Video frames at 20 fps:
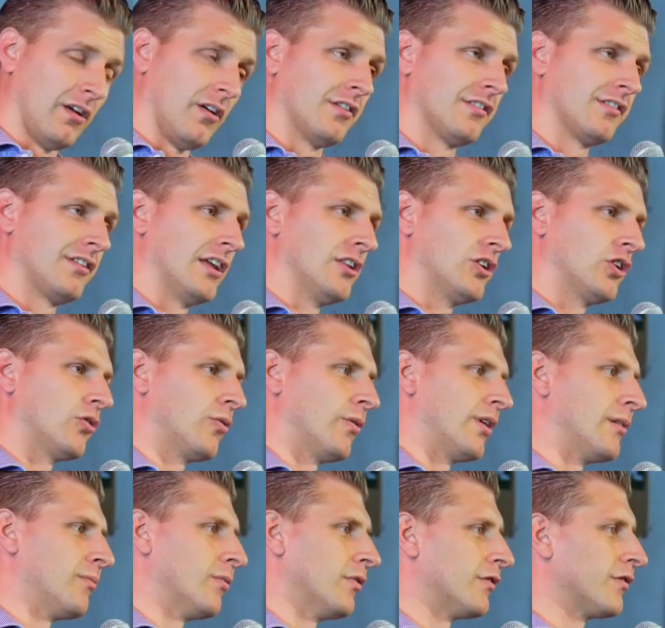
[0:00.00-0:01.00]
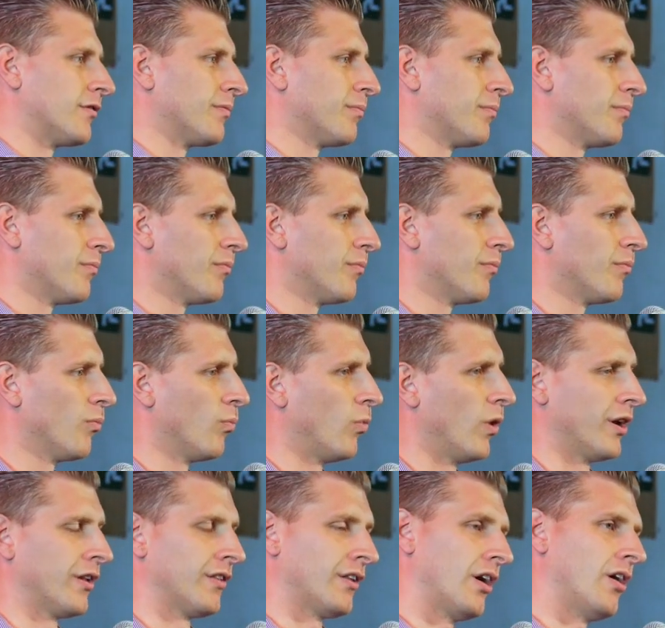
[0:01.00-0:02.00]
The last century was
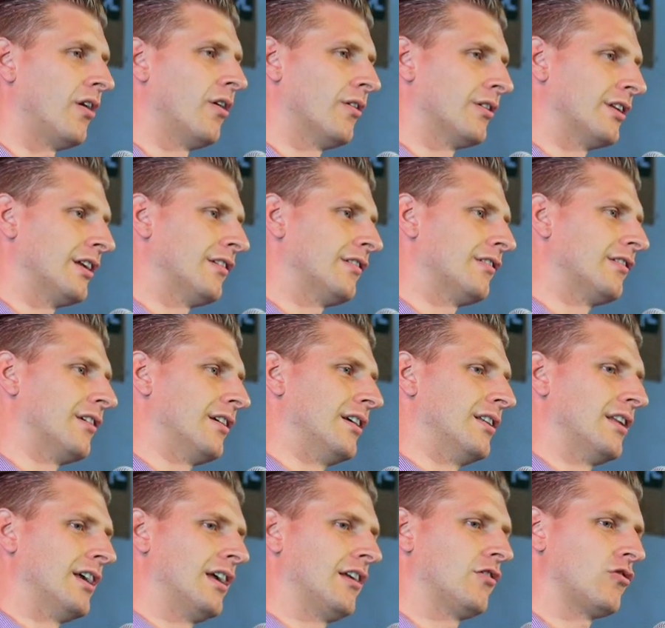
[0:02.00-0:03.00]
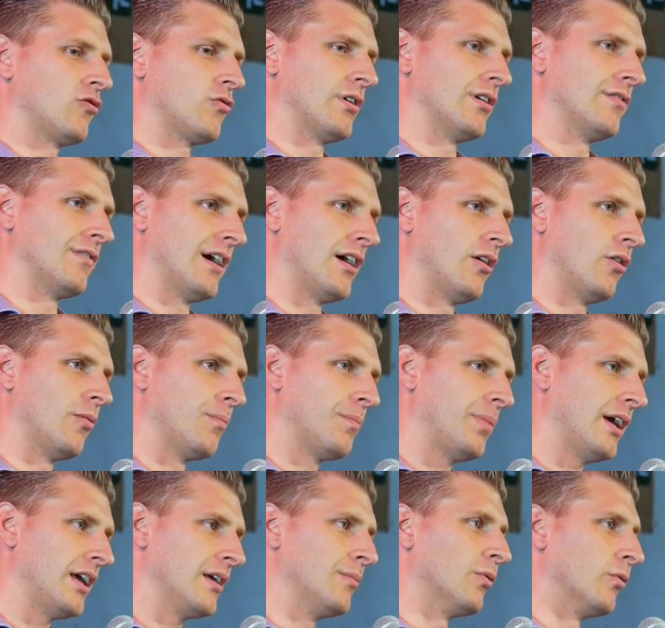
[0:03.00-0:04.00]
one of the hardest in the history of our
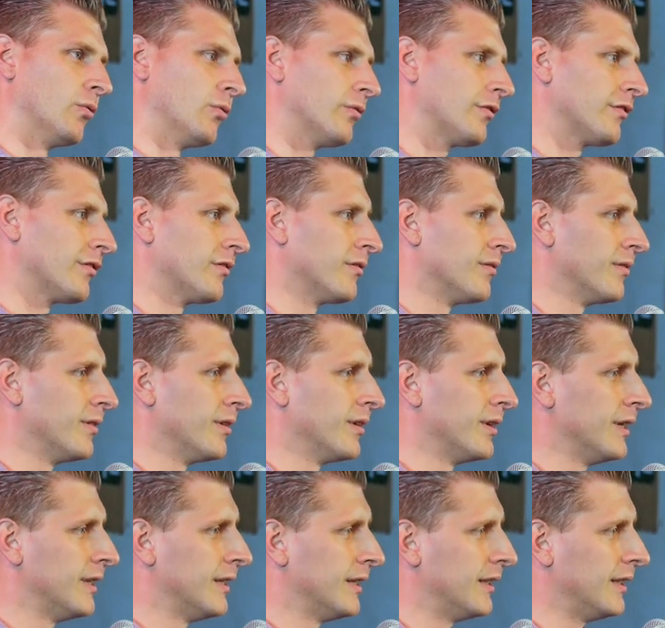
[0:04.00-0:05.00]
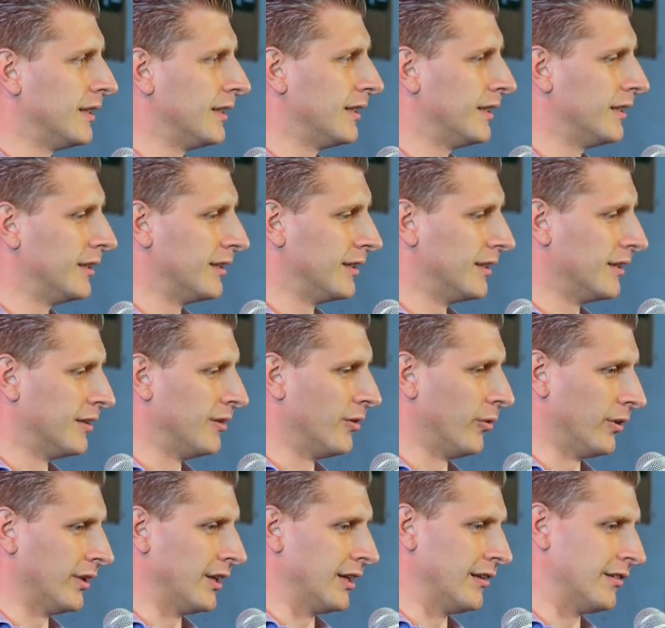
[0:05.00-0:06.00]
peoples,
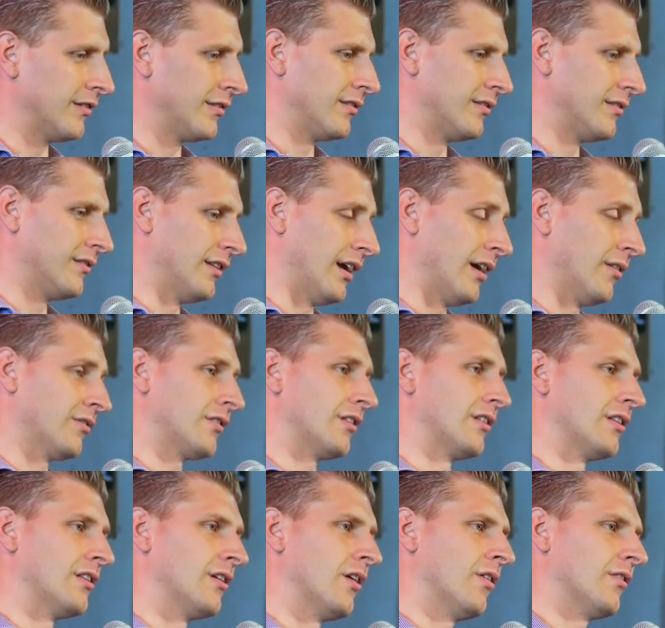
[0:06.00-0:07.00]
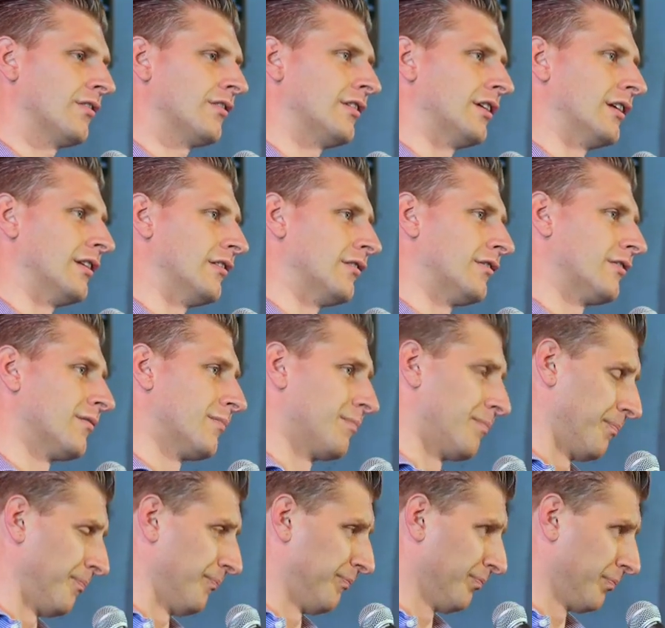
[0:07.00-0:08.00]
not least down to the Nazis
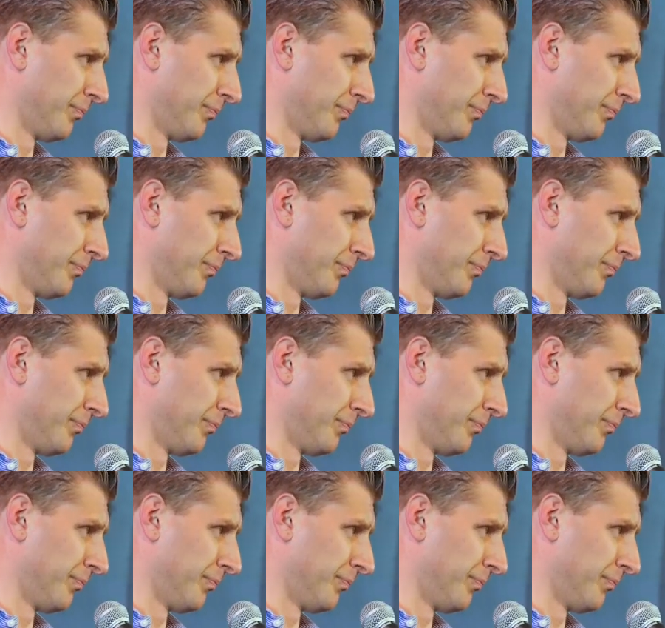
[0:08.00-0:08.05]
